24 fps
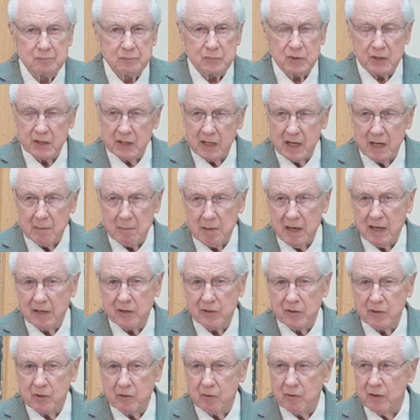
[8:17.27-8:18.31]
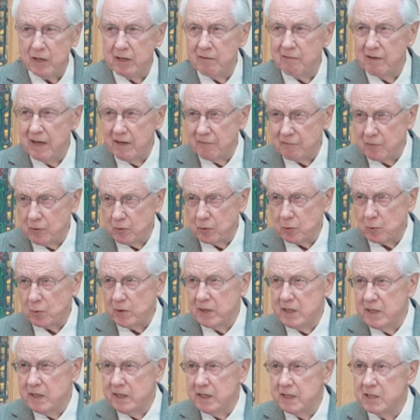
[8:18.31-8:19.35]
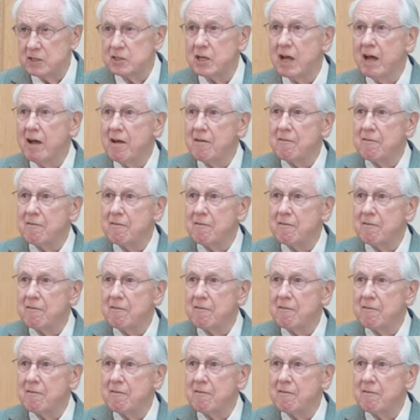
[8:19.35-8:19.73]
But he came out of the grave after 3 days,